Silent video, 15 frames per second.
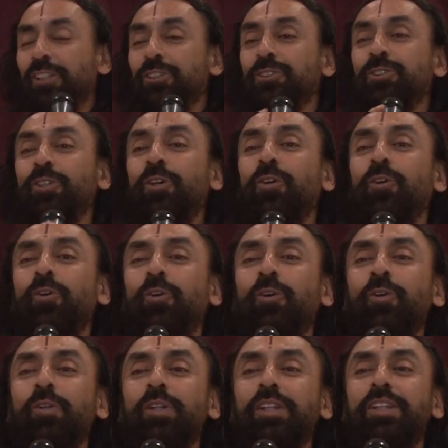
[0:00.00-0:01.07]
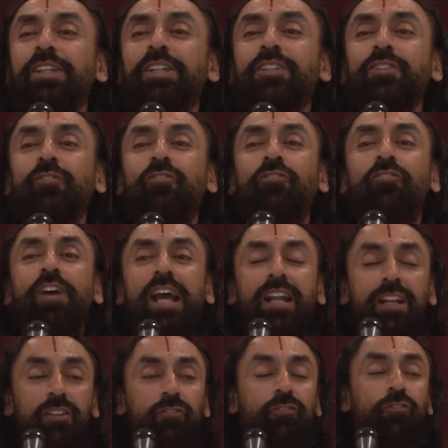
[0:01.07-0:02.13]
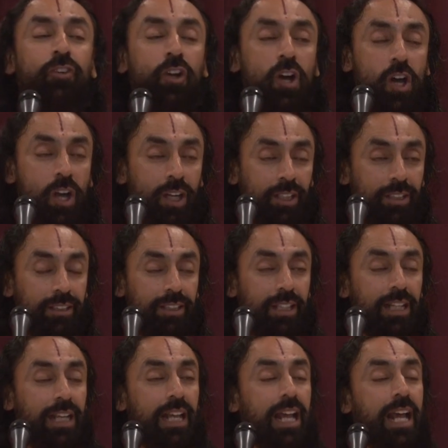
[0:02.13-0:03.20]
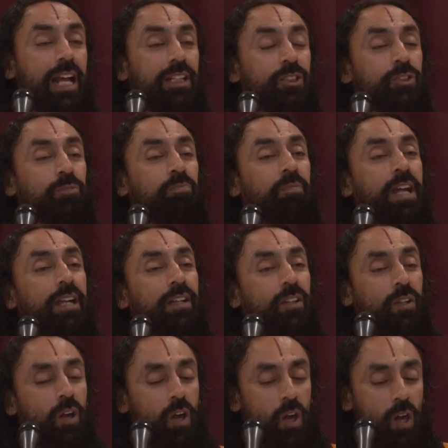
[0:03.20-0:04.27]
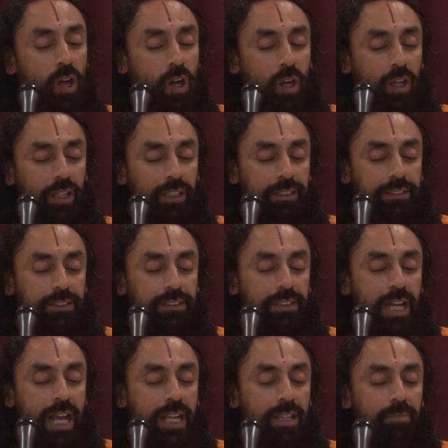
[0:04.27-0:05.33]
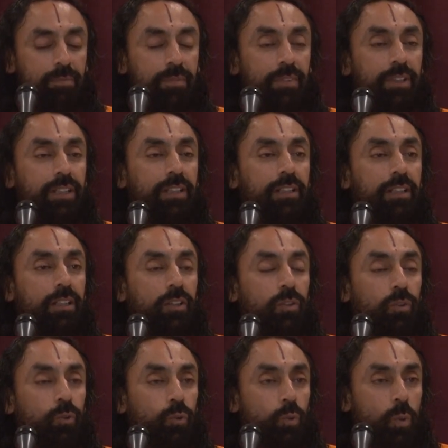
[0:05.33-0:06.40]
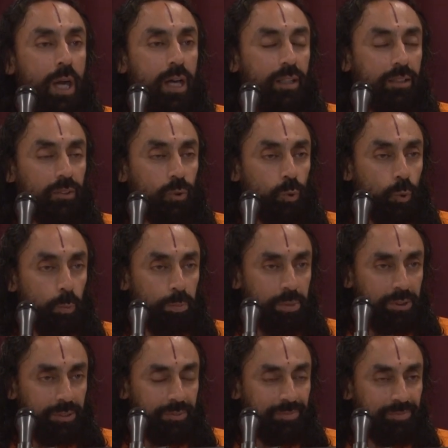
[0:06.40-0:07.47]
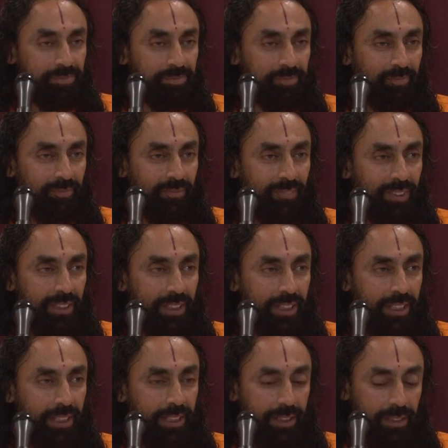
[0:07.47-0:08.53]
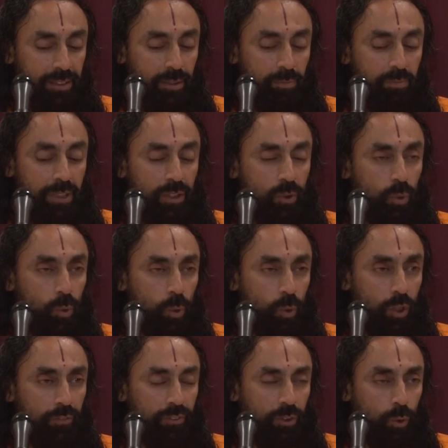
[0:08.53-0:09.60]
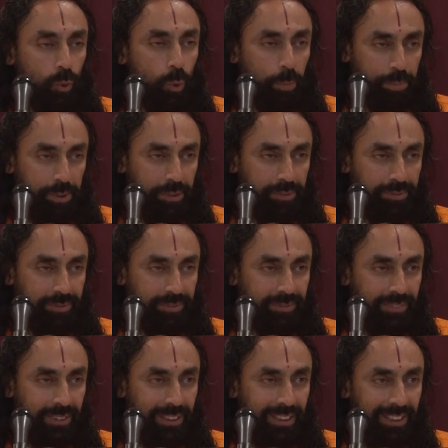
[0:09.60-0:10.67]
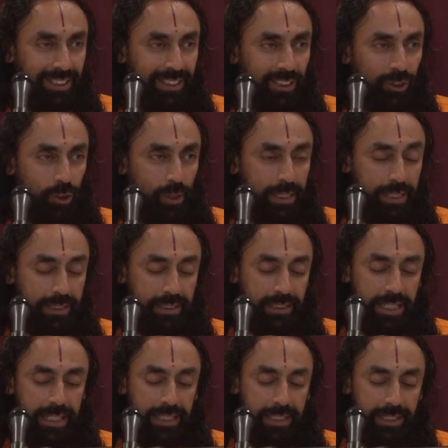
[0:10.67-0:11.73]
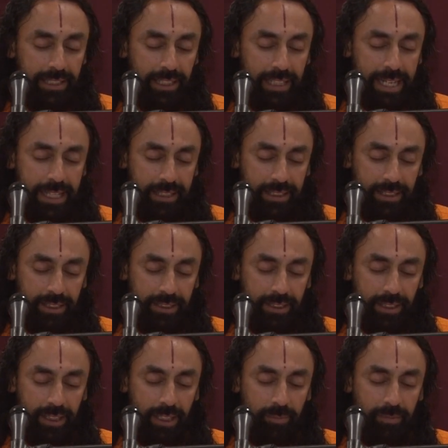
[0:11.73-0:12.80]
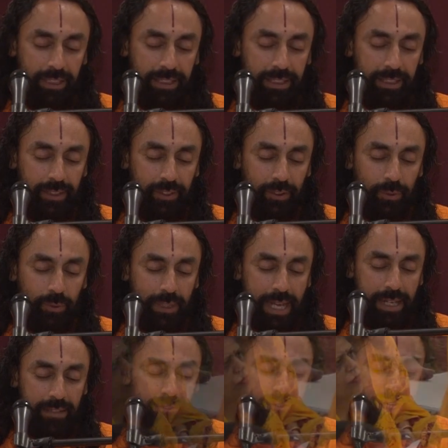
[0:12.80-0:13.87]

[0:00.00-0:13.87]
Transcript: So, this well frog has spent all its time in the coop. It is a manduk of the coop. So, its intellect is limited to that